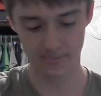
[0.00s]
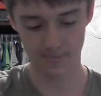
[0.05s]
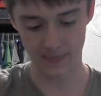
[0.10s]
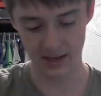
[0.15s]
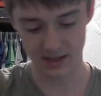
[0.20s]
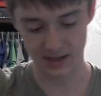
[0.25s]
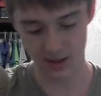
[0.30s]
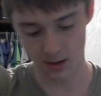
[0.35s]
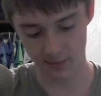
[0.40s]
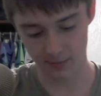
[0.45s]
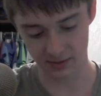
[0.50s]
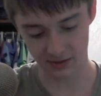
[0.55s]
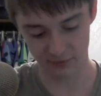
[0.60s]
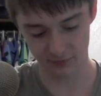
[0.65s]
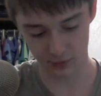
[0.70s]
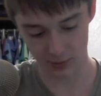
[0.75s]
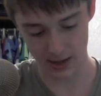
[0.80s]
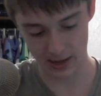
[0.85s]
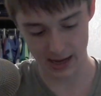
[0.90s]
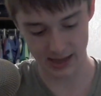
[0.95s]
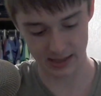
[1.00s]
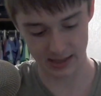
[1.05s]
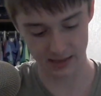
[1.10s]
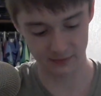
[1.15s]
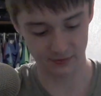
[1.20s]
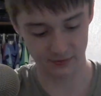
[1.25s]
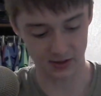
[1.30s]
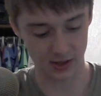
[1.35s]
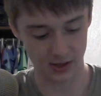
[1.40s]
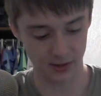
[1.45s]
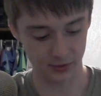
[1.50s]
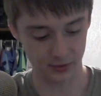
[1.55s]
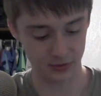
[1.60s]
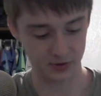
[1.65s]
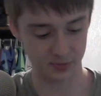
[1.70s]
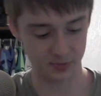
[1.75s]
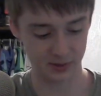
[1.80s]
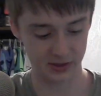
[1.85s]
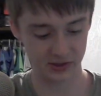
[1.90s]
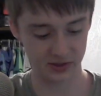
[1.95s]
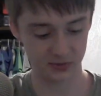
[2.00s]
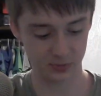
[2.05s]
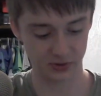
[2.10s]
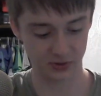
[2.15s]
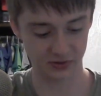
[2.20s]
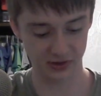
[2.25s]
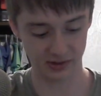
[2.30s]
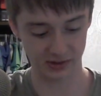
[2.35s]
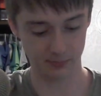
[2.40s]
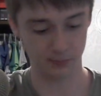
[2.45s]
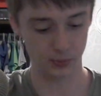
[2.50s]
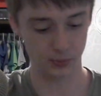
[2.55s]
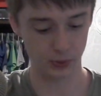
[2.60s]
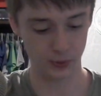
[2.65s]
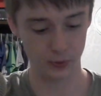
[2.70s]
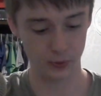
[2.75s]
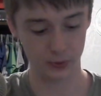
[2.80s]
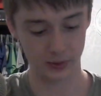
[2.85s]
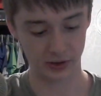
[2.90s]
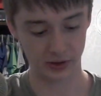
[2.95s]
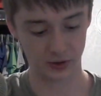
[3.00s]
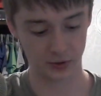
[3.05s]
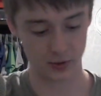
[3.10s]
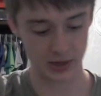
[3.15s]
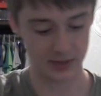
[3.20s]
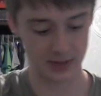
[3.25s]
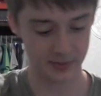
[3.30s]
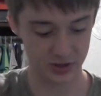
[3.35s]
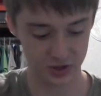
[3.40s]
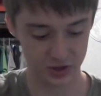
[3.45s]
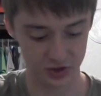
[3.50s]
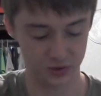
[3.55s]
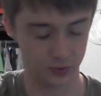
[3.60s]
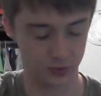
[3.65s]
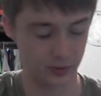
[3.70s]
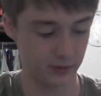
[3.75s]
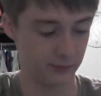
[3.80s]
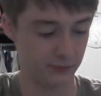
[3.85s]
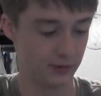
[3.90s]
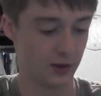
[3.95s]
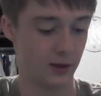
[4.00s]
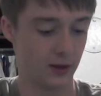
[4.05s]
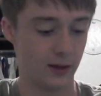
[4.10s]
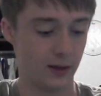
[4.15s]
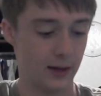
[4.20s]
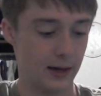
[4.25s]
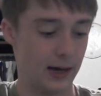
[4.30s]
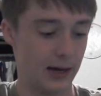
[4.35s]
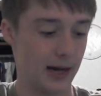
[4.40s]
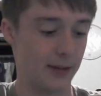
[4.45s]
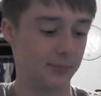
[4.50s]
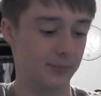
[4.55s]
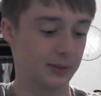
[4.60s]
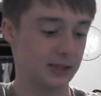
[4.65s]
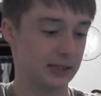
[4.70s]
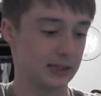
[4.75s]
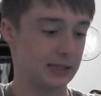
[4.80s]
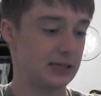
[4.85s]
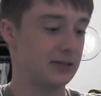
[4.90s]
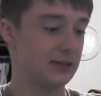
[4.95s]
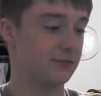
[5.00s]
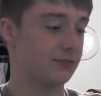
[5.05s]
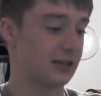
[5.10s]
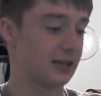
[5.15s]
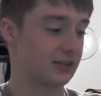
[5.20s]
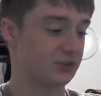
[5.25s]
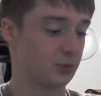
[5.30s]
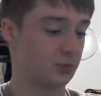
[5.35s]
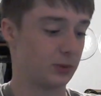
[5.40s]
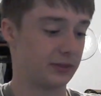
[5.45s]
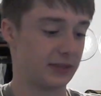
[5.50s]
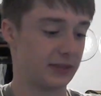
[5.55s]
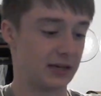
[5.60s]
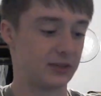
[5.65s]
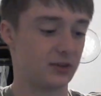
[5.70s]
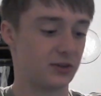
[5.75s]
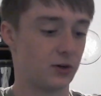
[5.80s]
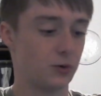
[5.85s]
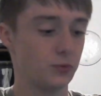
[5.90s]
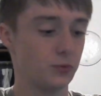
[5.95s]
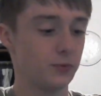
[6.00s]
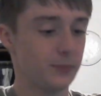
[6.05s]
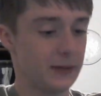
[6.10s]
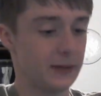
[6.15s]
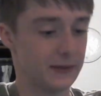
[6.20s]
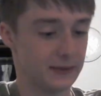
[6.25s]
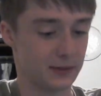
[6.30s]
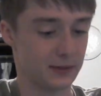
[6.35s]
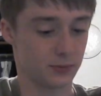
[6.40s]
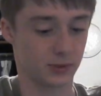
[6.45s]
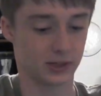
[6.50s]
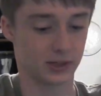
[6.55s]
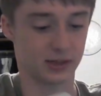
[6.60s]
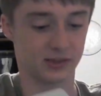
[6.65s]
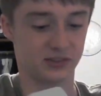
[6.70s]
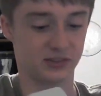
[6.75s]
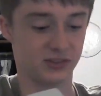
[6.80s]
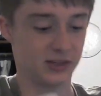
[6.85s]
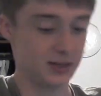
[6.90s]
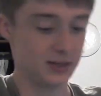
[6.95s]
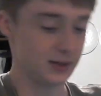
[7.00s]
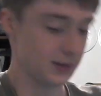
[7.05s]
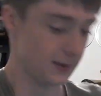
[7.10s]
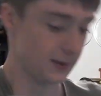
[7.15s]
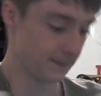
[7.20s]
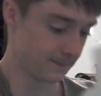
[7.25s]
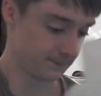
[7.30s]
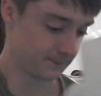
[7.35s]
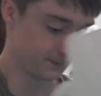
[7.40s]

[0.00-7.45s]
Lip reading: They come in a variety of colors, but this one's like blue and creamish, sort of. I believe that's what they told me they were going to send.